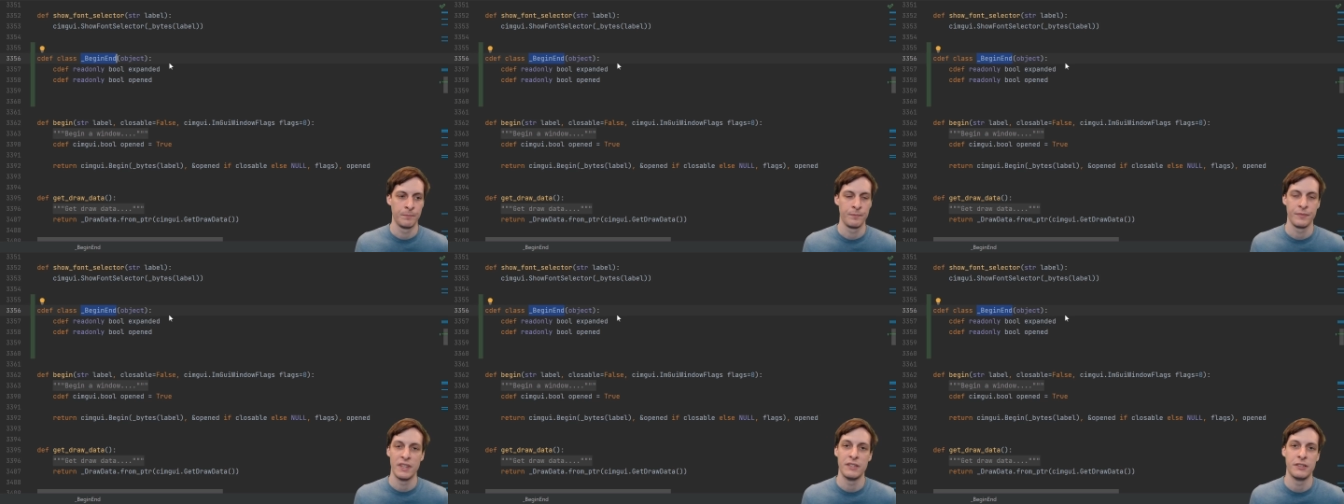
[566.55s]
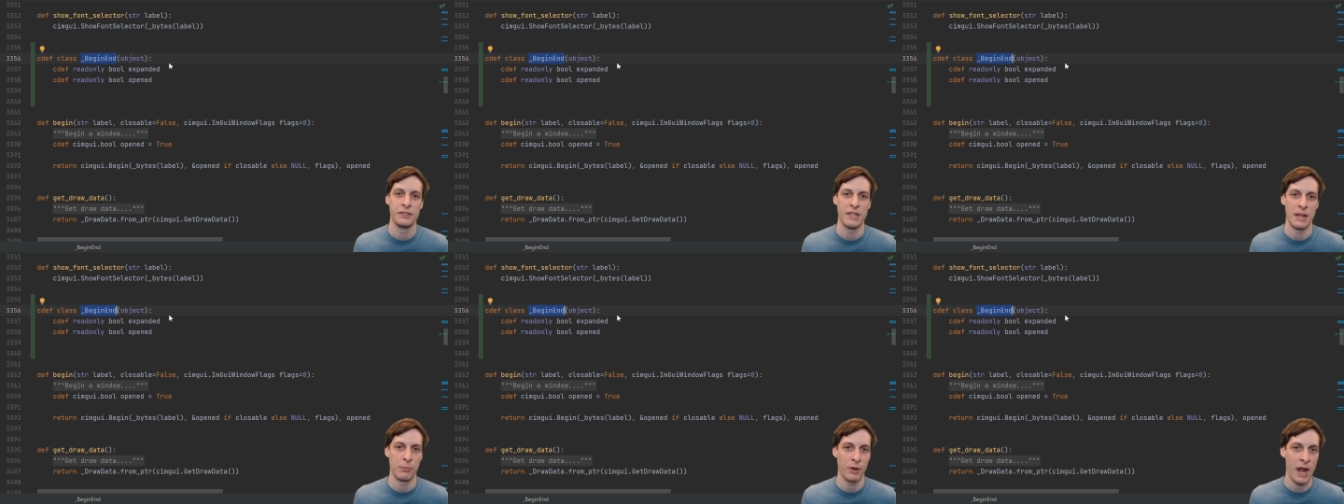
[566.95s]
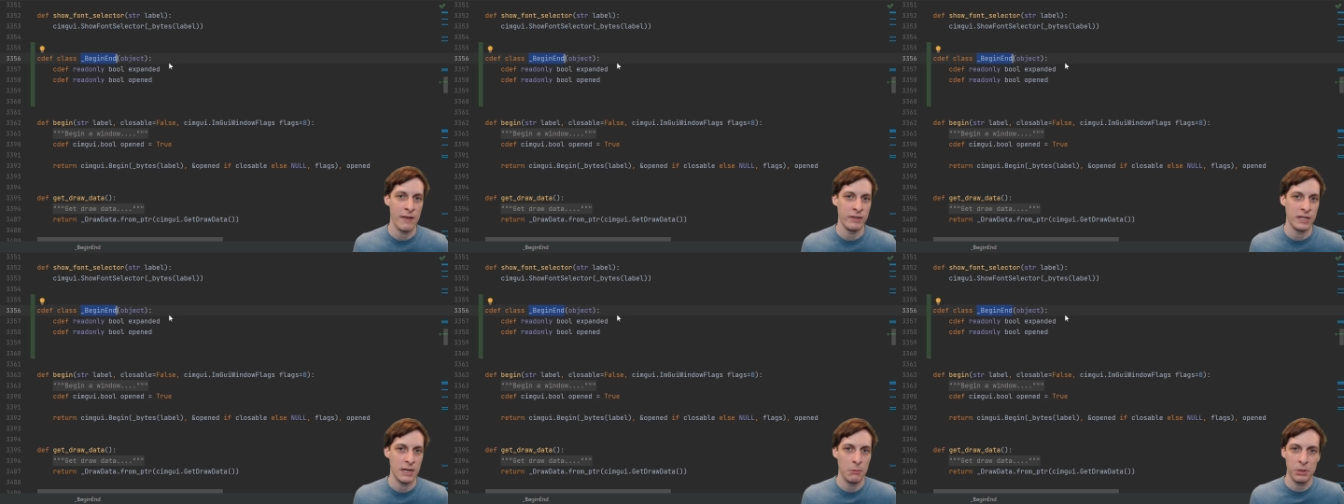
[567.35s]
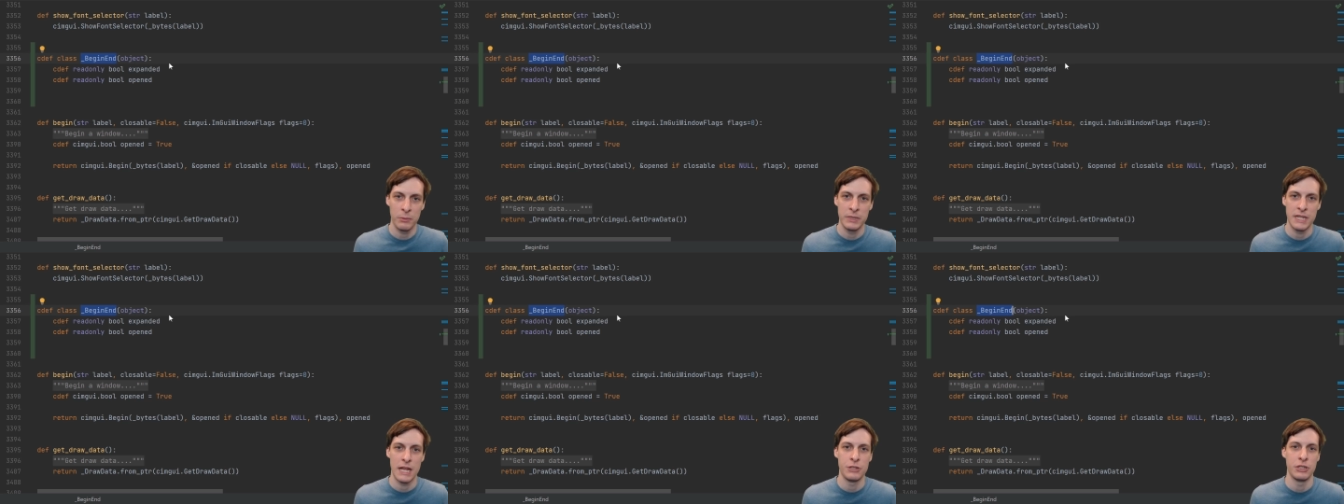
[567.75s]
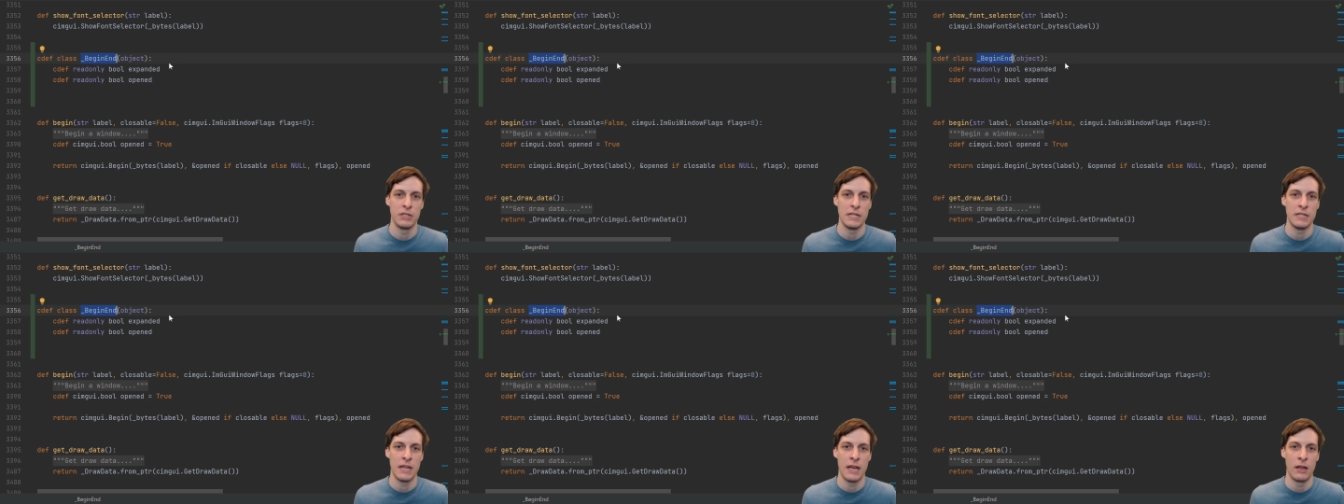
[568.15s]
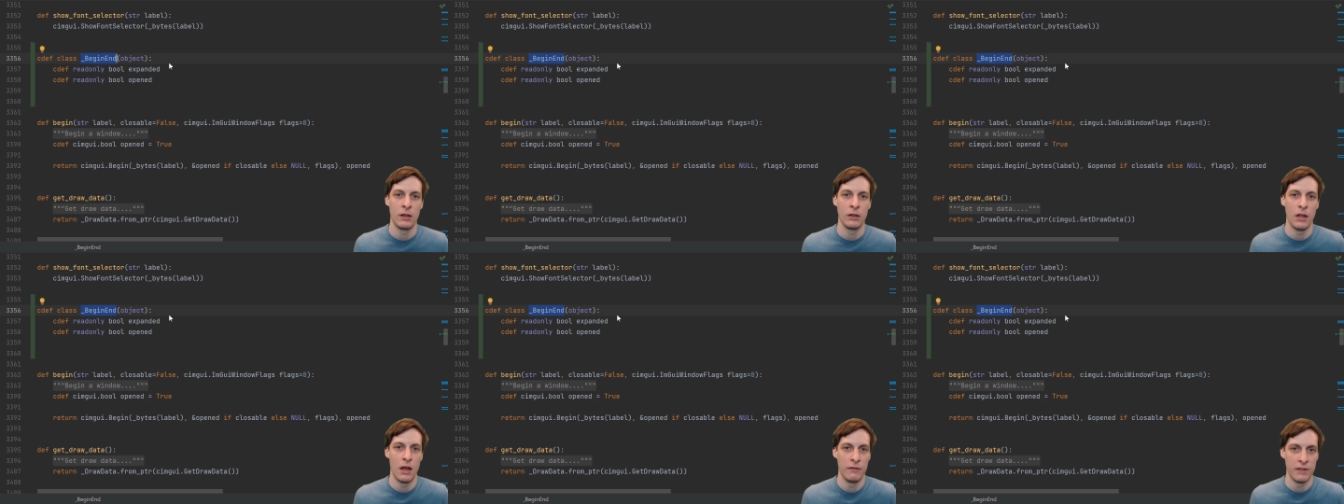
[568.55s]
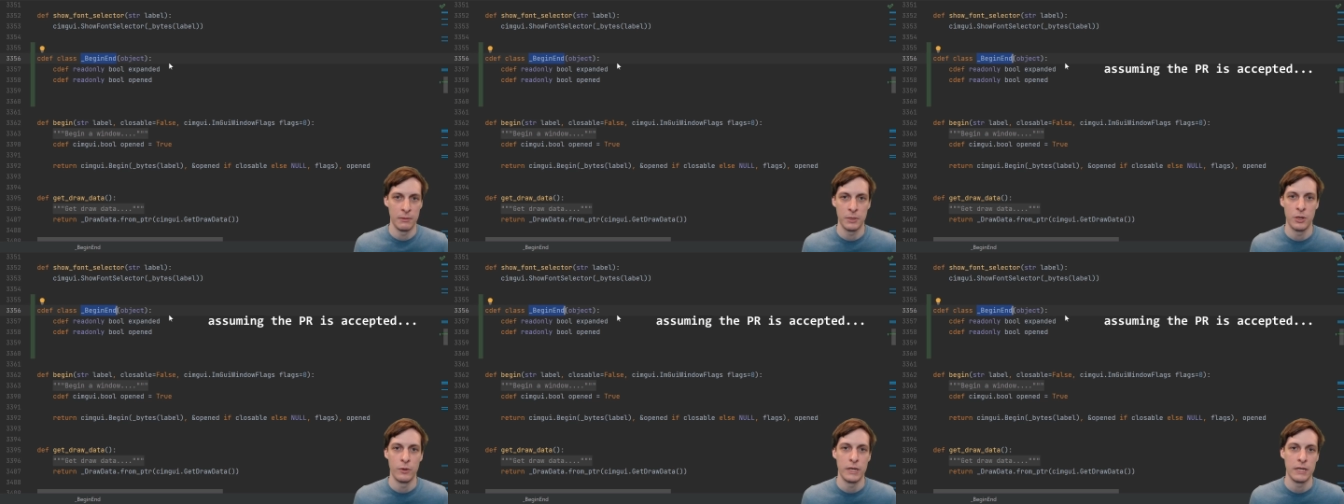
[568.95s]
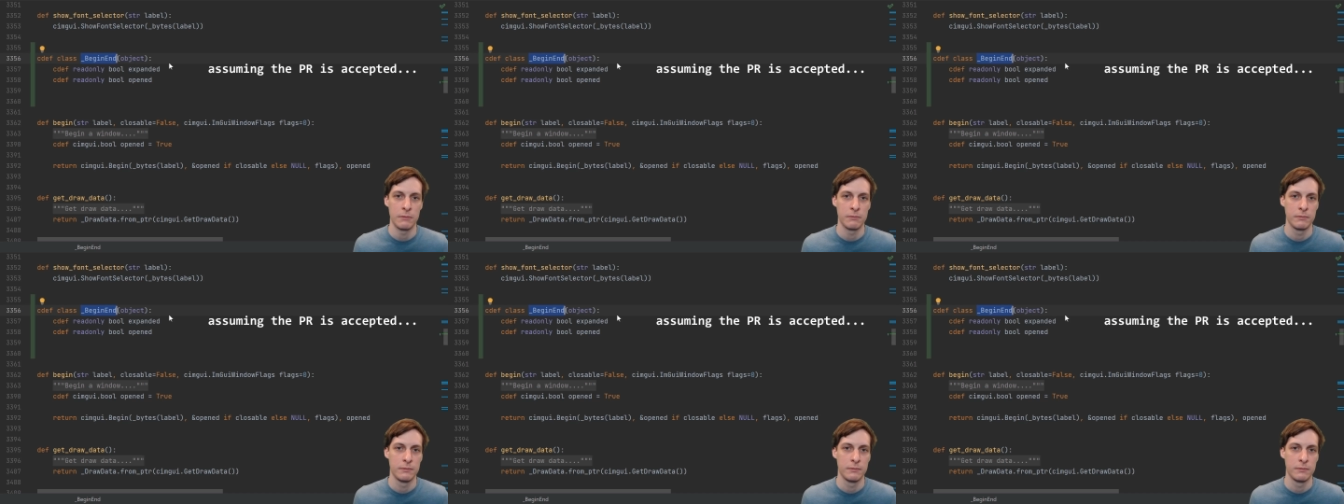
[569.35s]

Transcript: This is a private implementation detail of ImGui.